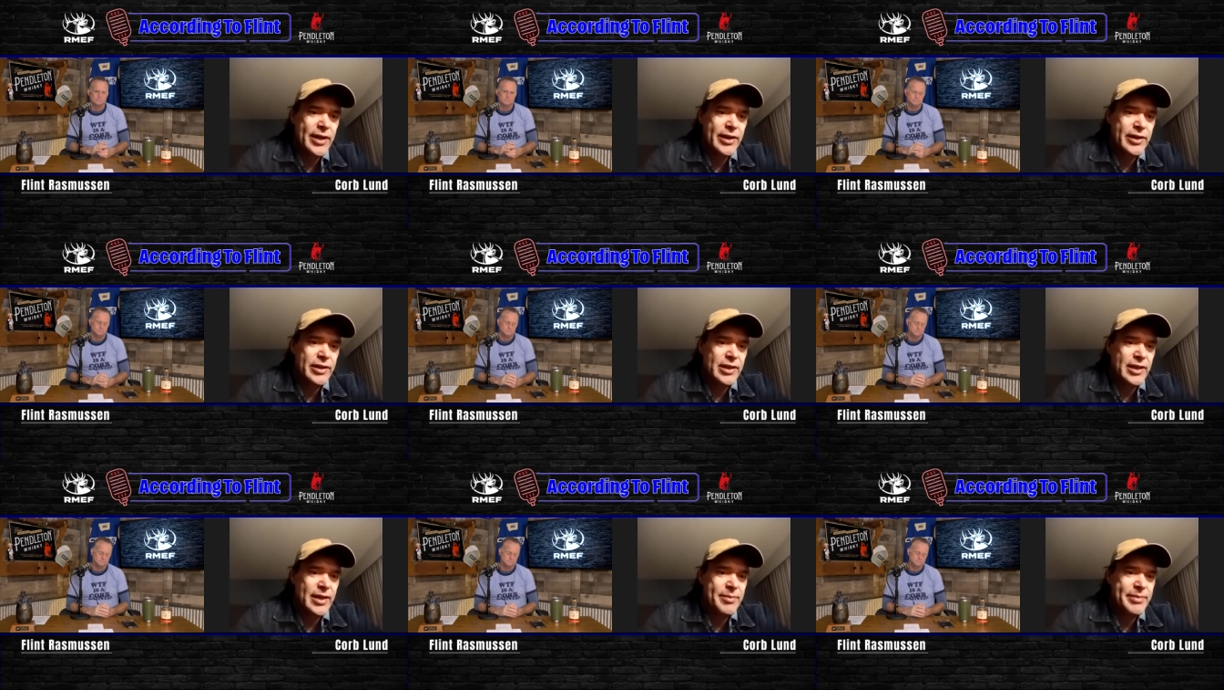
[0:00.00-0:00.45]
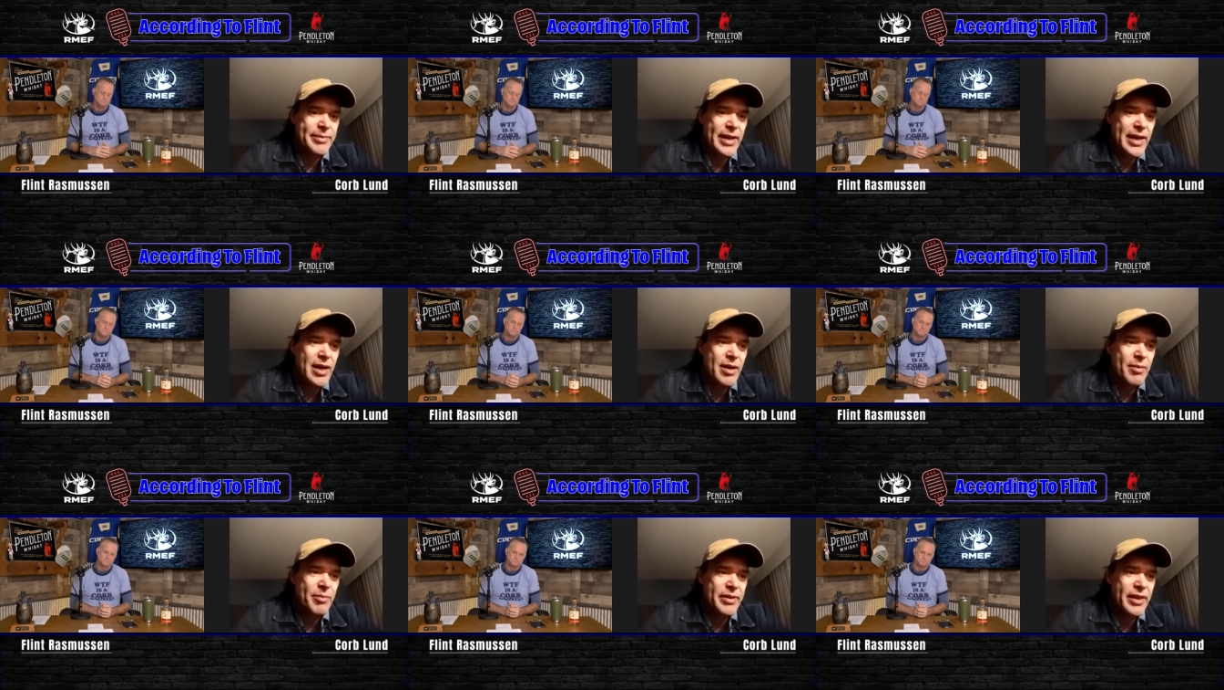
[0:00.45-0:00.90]
I could have come
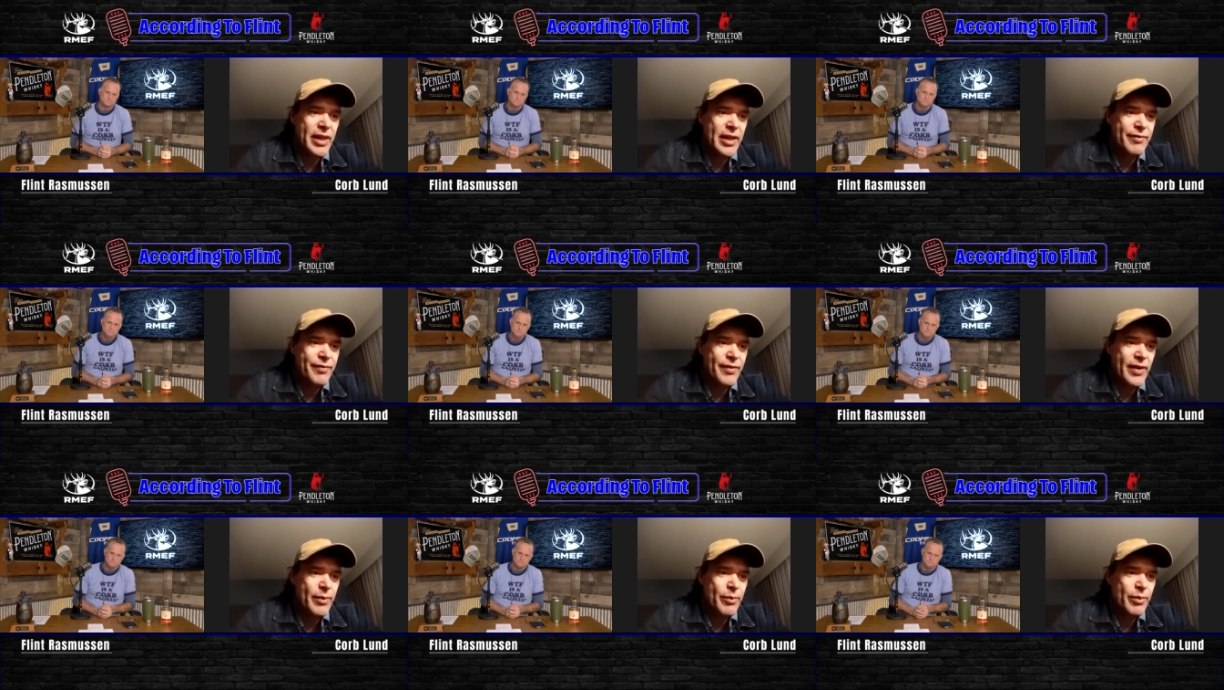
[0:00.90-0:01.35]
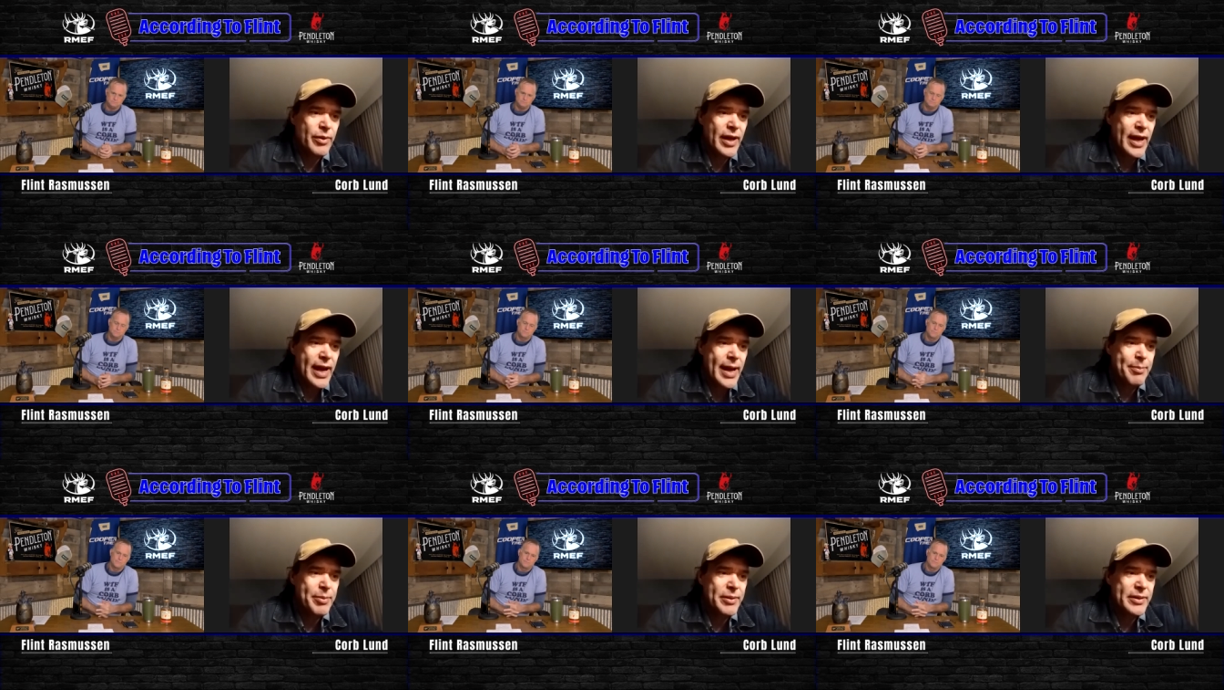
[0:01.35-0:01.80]
down, but then if I
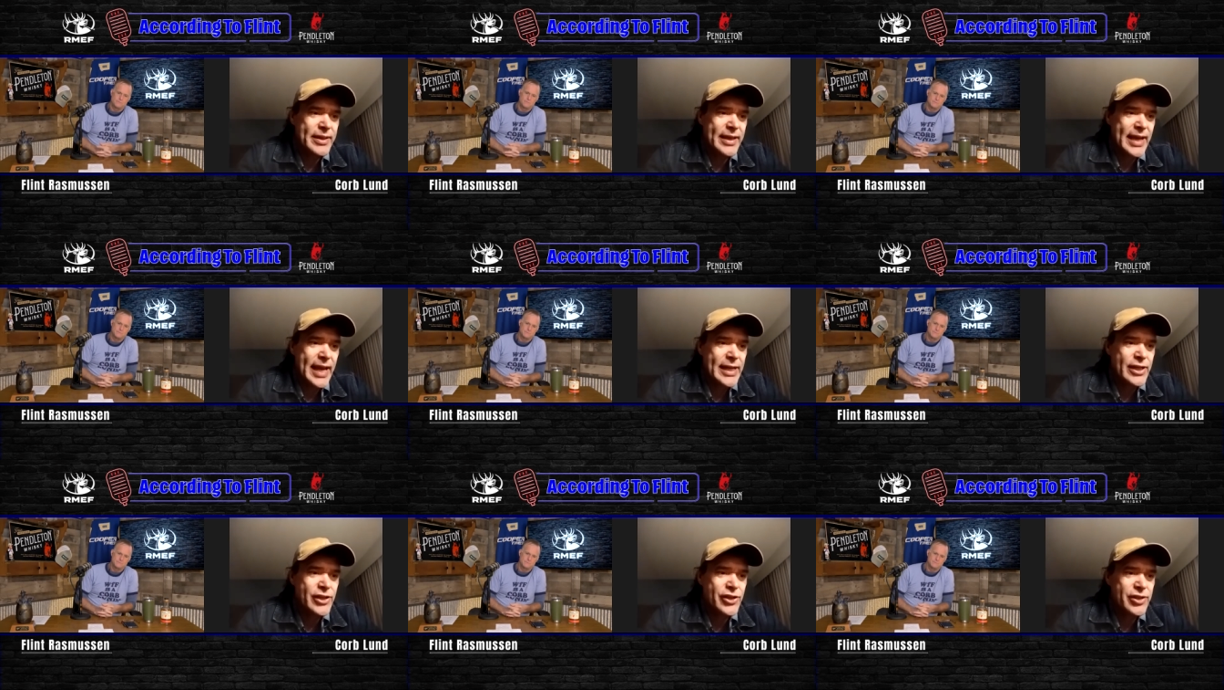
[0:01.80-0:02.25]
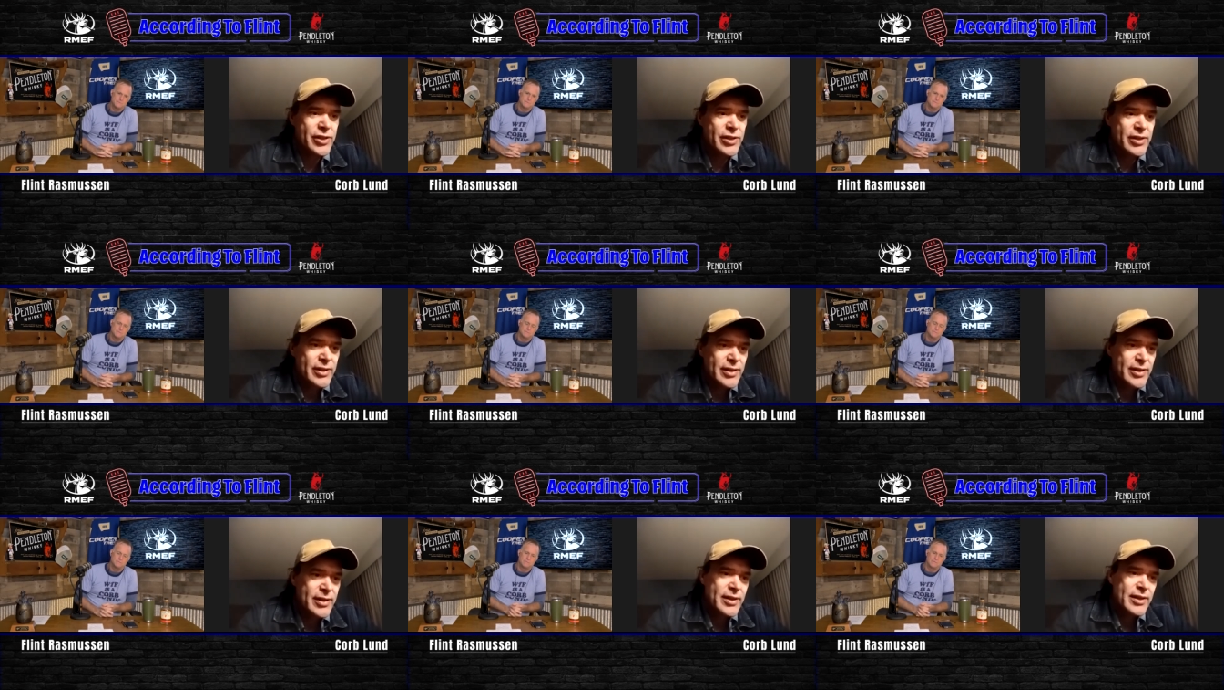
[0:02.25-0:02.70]
would have happened to
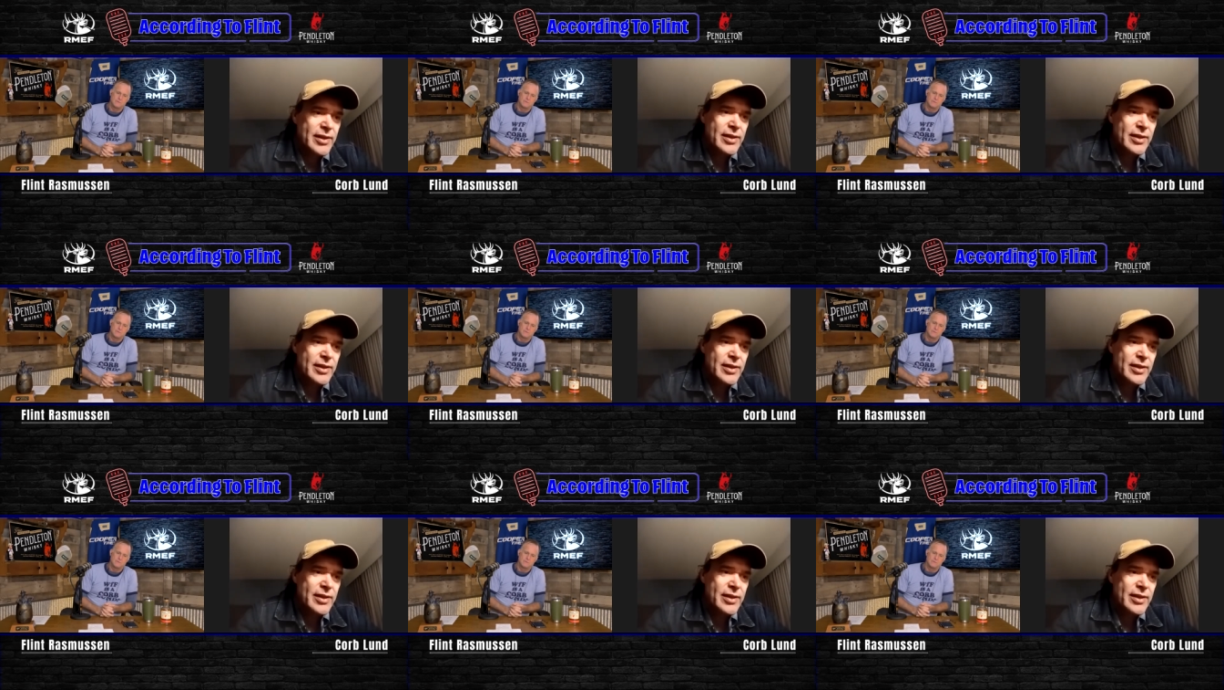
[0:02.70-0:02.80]
catch